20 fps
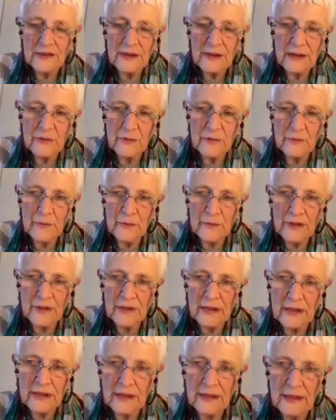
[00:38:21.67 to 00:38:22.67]

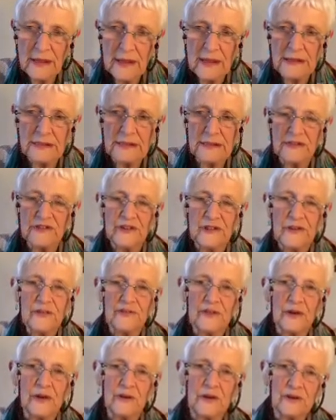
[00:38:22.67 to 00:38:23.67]
within that, she's
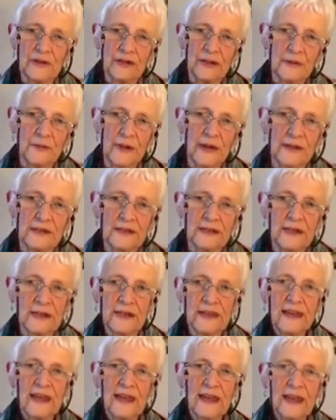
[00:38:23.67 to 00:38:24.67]
talking about,
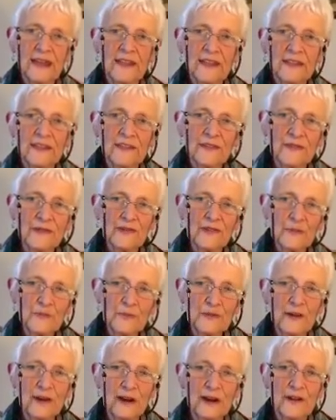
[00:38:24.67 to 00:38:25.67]
there was a
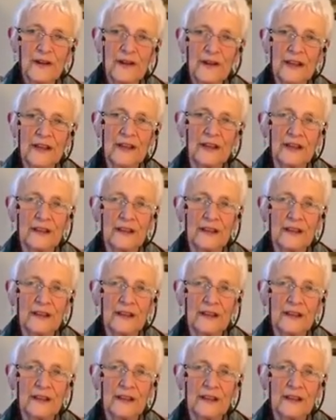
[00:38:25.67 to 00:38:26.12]
prayer in the